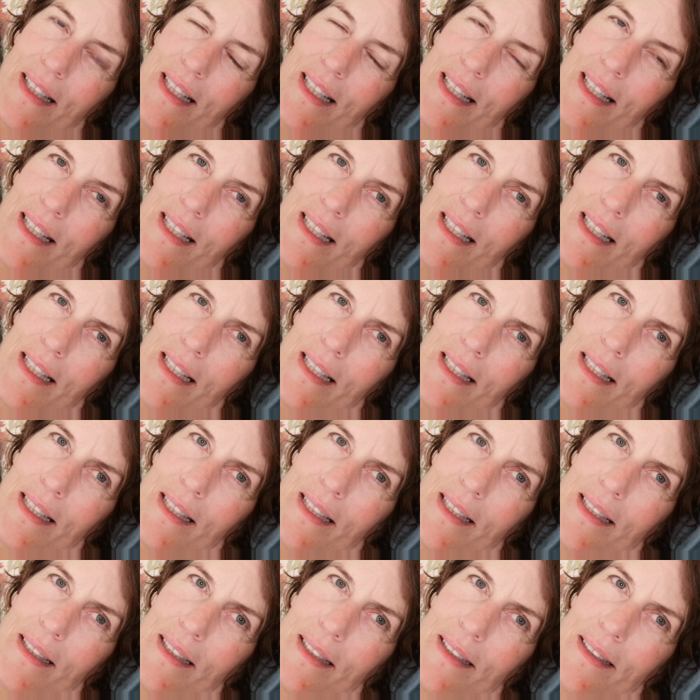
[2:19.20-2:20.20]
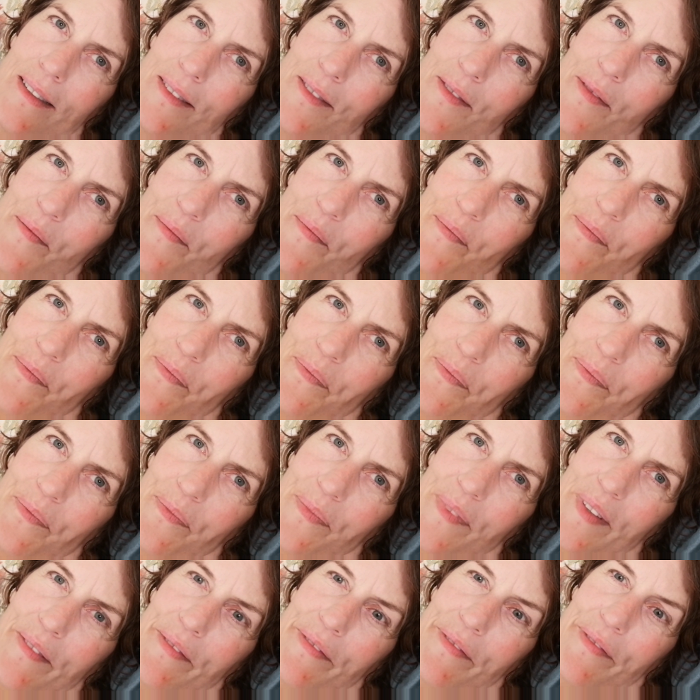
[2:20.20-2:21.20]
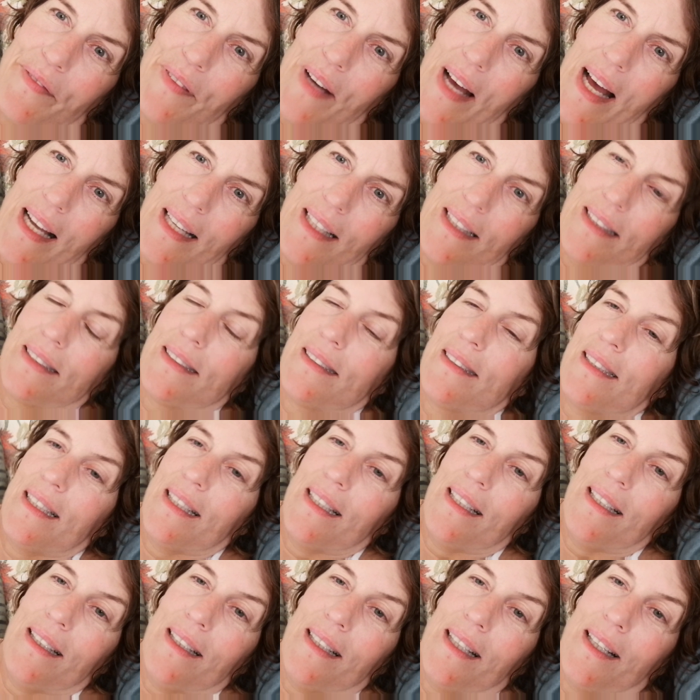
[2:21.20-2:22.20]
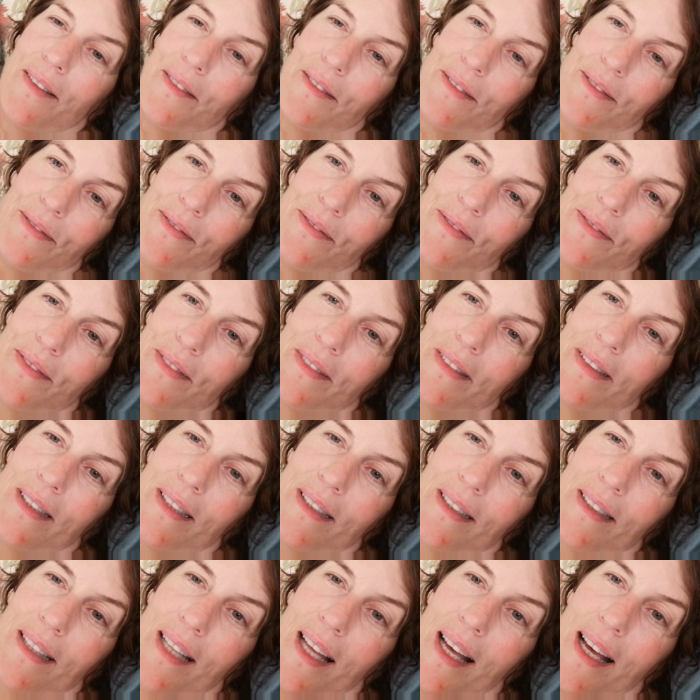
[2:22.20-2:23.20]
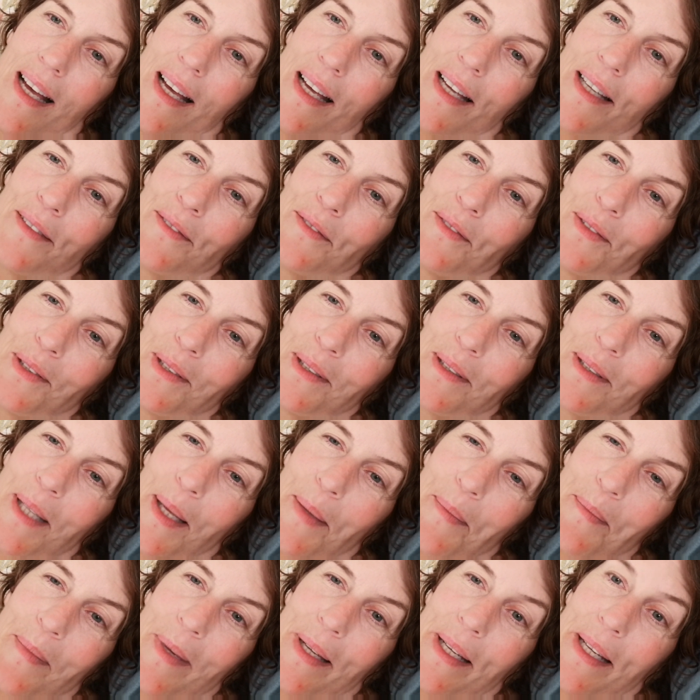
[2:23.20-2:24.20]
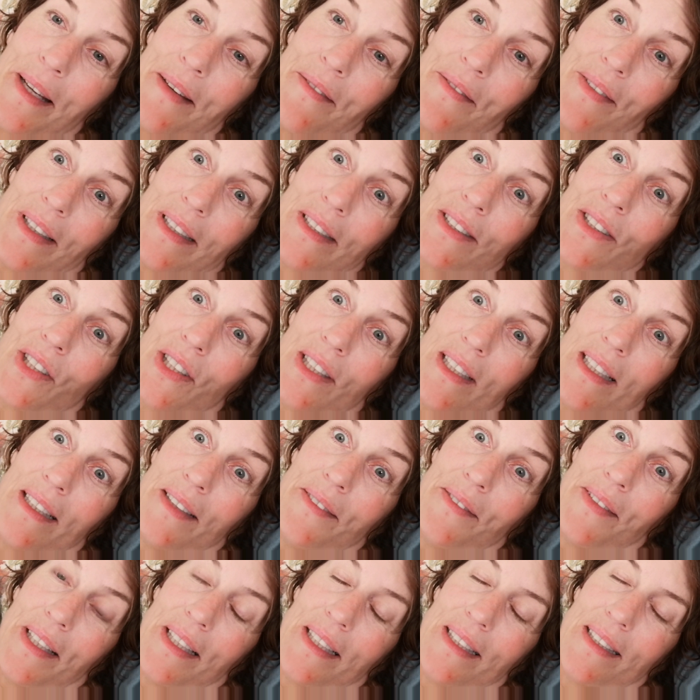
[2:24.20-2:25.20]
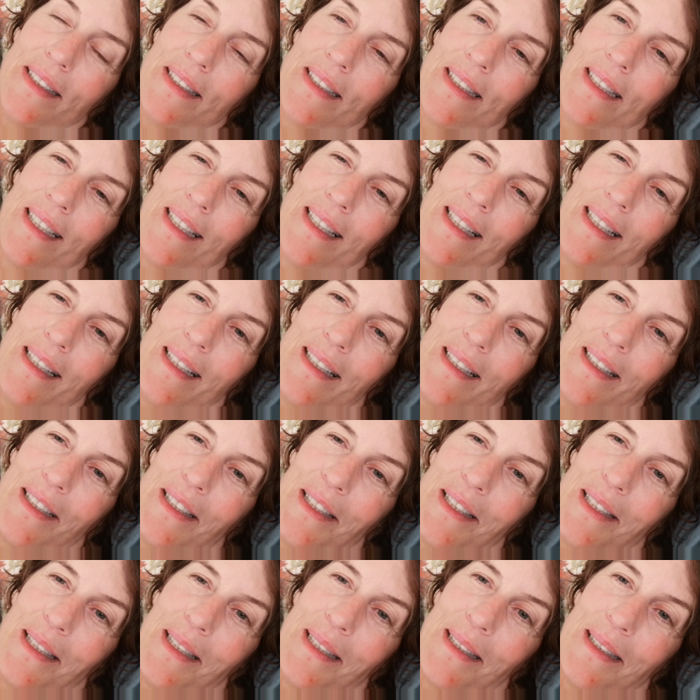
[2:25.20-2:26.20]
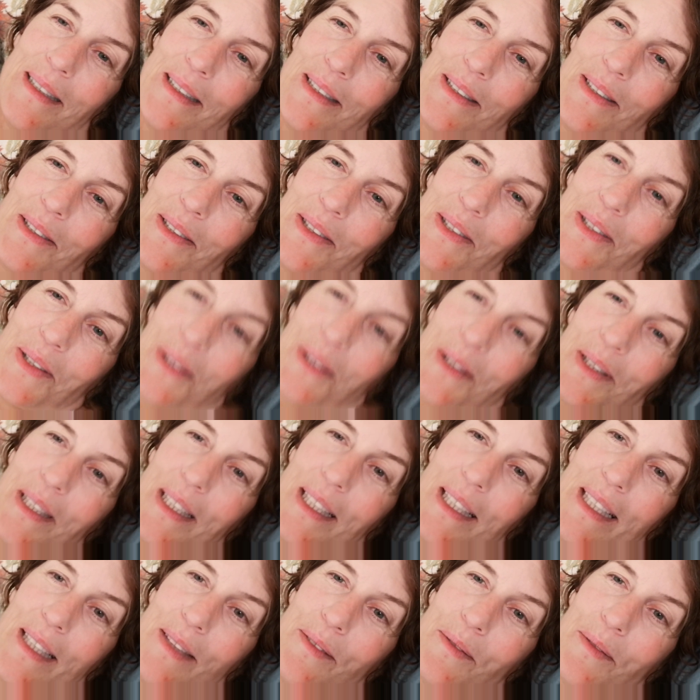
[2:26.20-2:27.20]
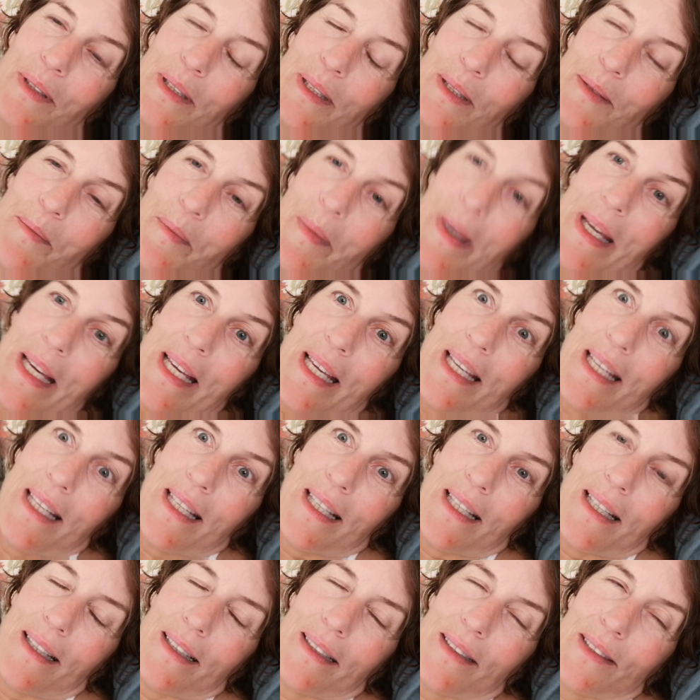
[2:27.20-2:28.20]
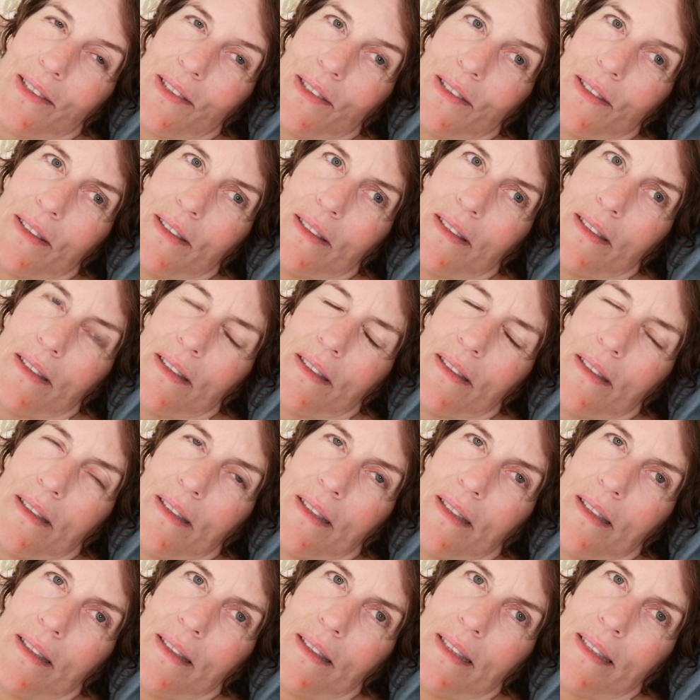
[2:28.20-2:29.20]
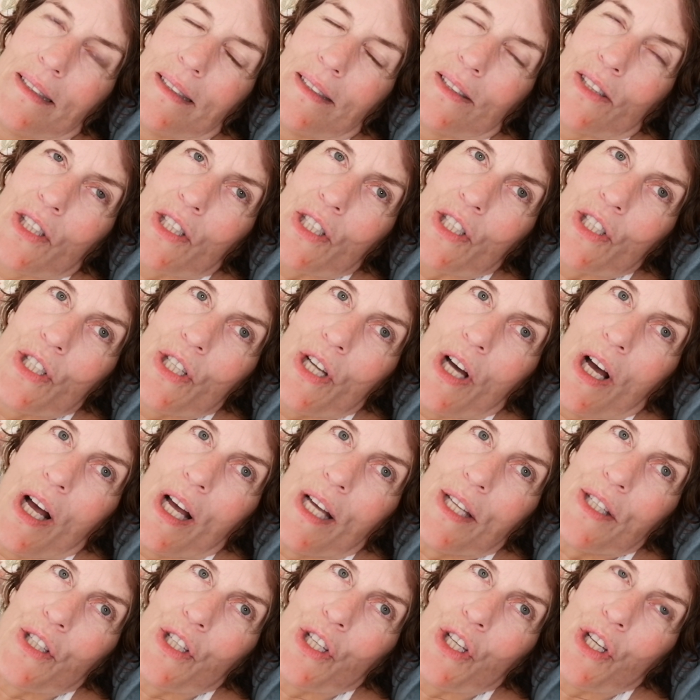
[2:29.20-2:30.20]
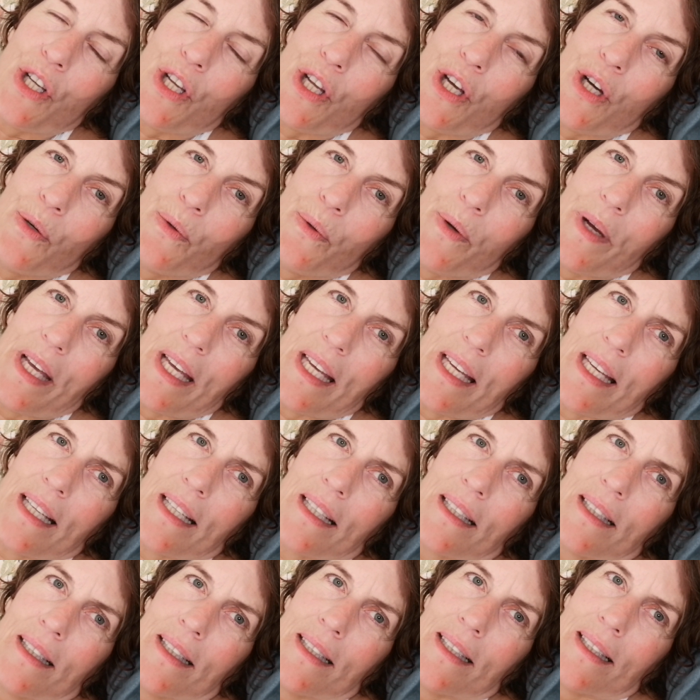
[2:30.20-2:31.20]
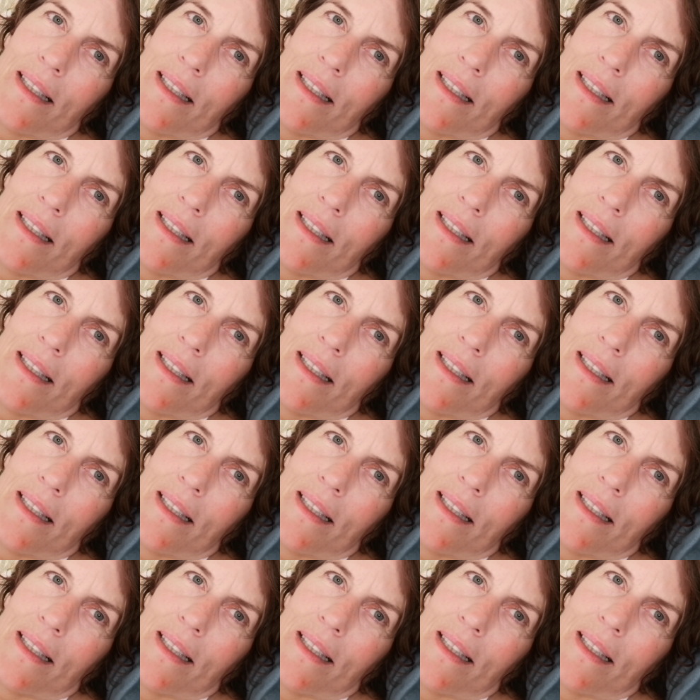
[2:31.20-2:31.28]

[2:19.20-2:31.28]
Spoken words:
the fallacy of the lives that many of us are living. Certainly it was me. It's the not knowing